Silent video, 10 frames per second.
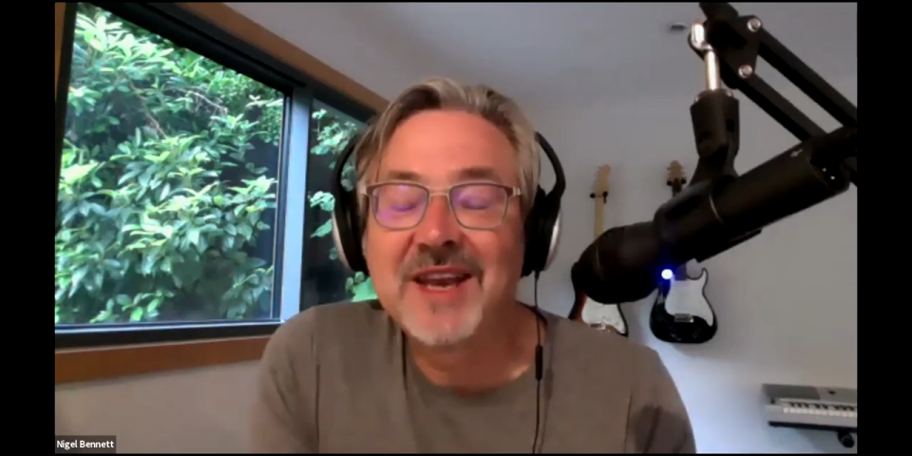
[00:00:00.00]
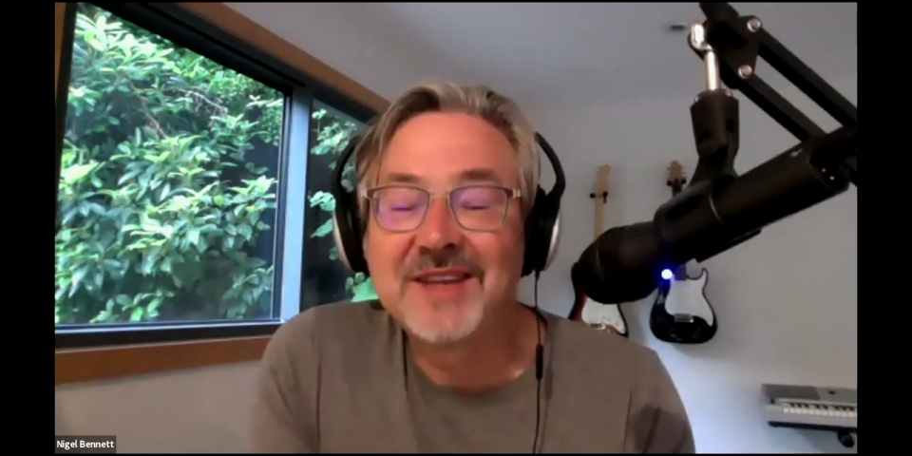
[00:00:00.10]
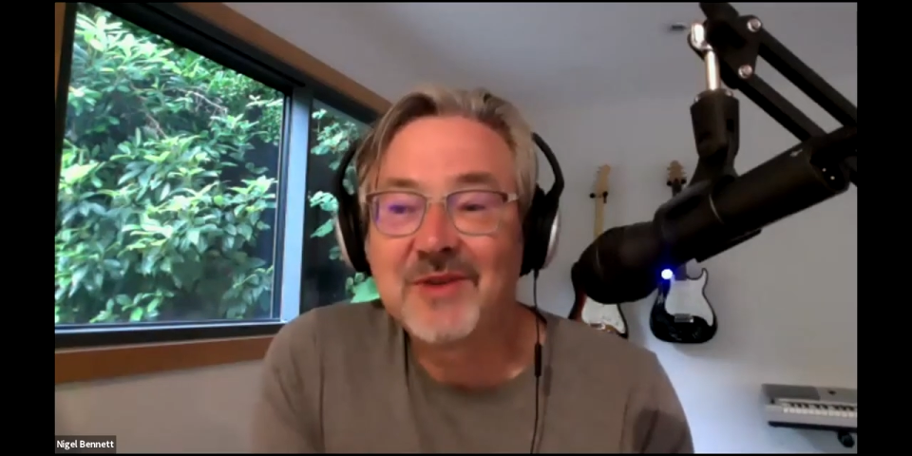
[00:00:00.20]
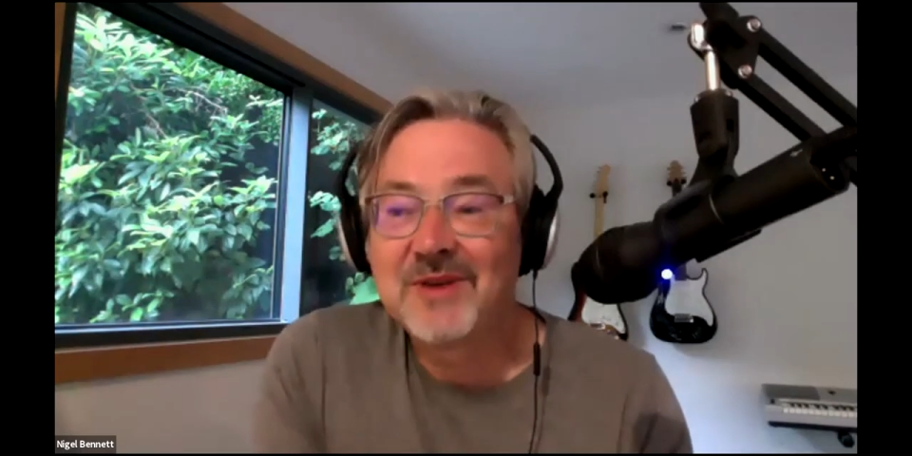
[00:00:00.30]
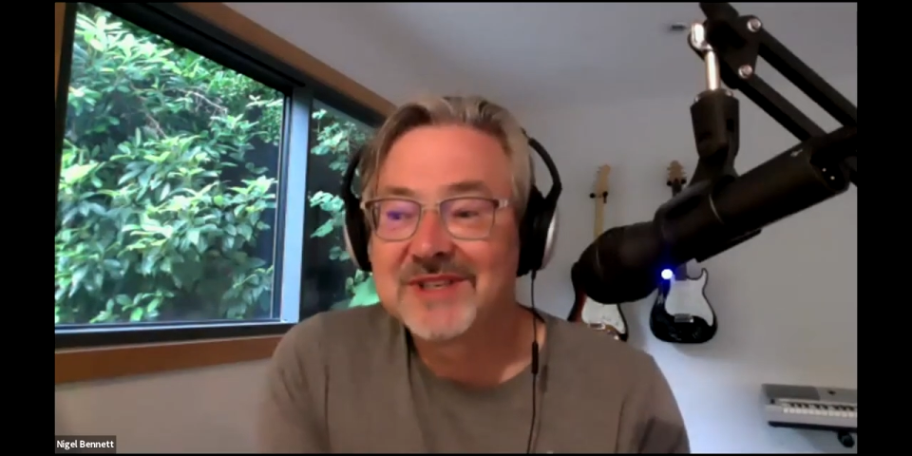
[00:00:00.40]

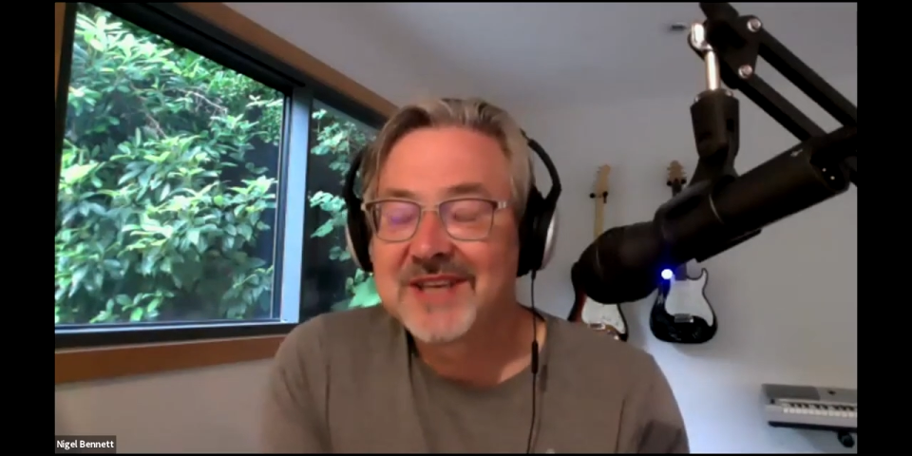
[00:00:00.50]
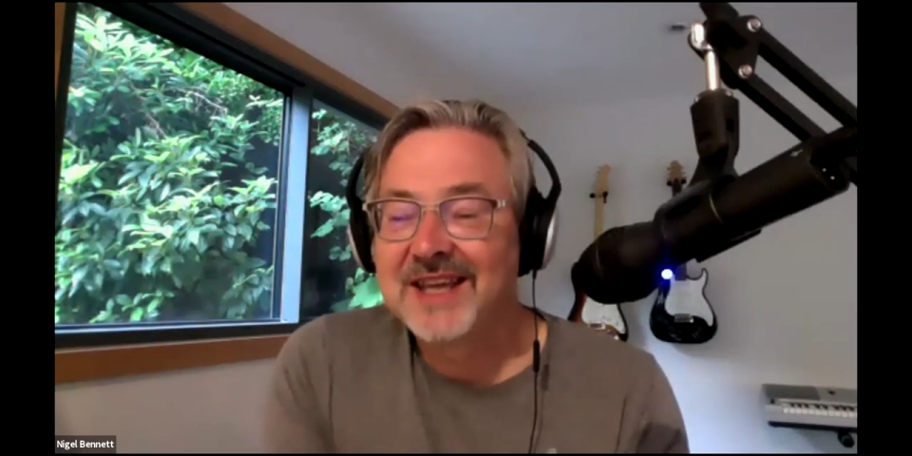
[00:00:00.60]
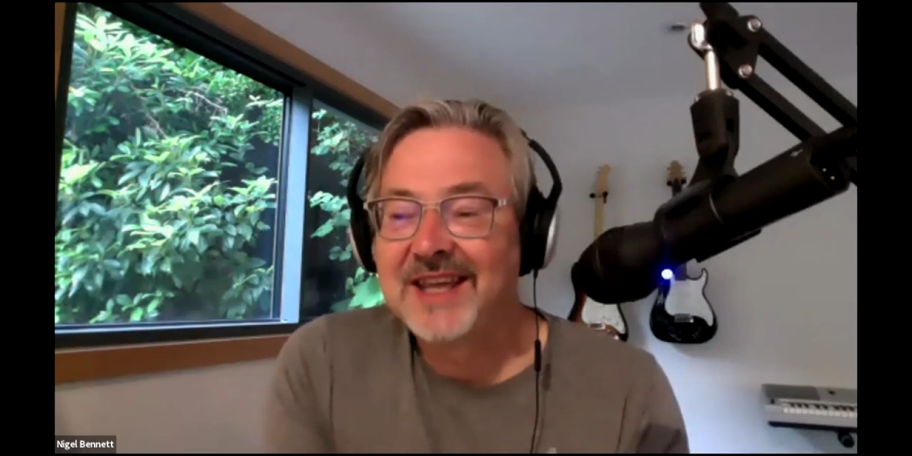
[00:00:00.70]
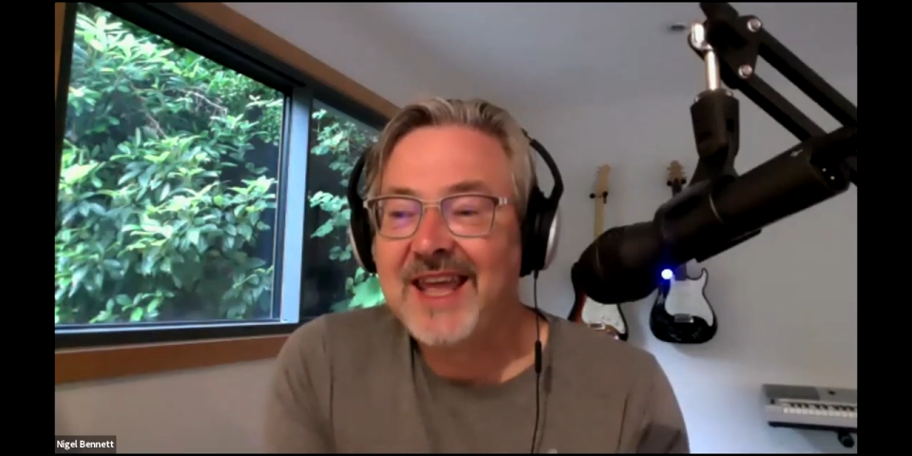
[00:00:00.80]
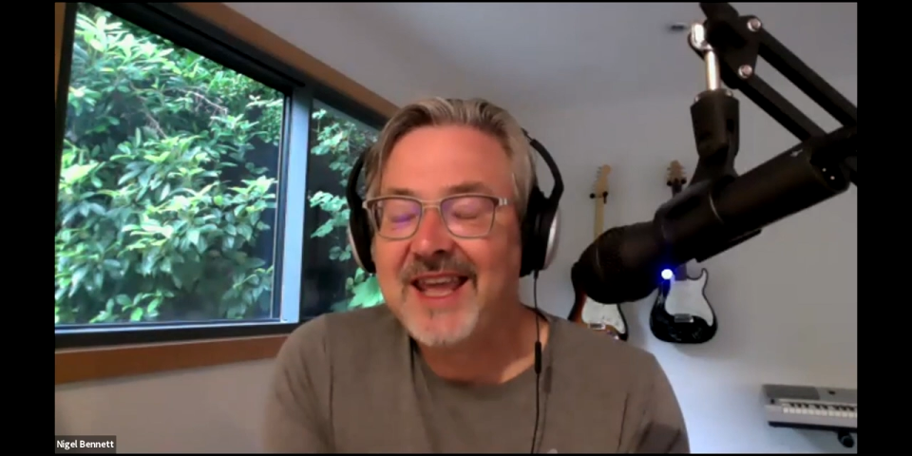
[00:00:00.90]
so I
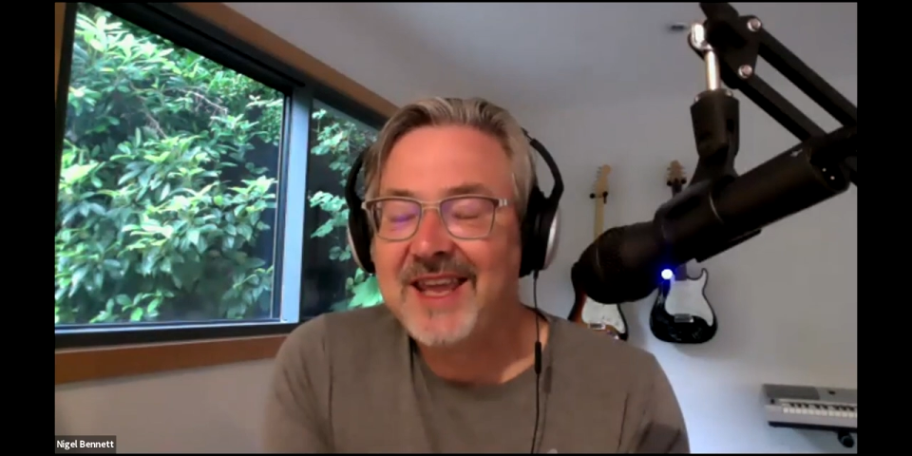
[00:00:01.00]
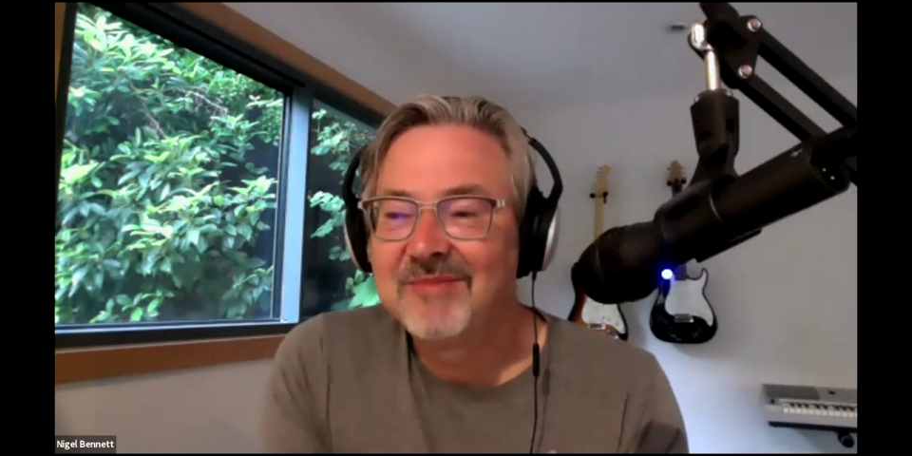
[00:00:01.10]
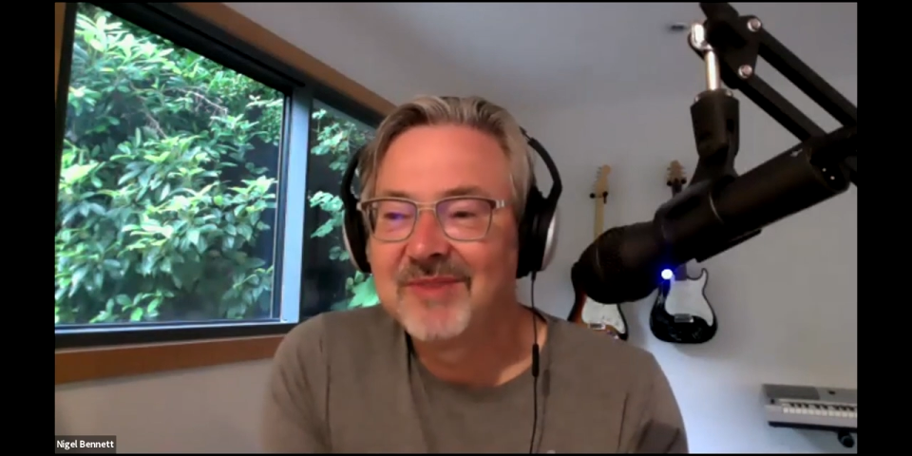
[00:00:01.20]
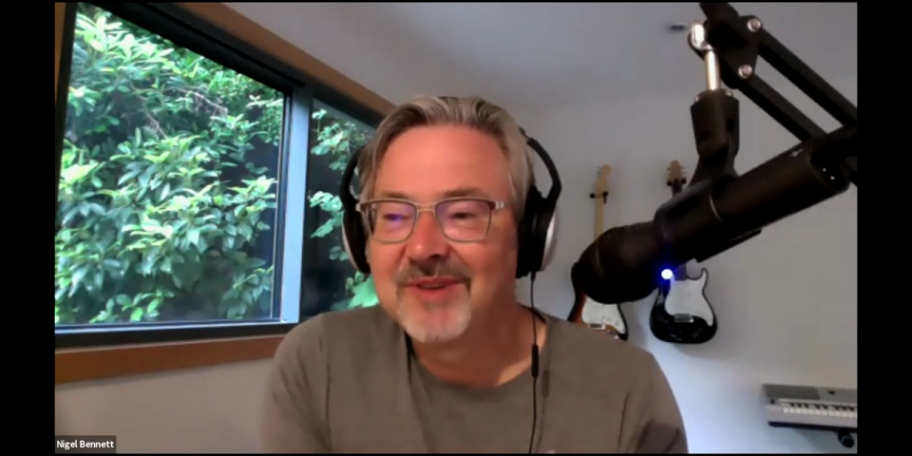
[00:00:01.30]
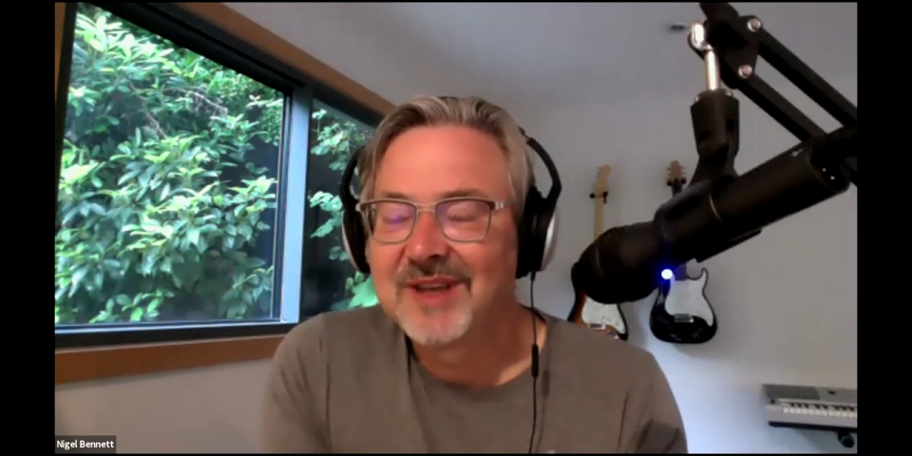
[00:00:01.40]
came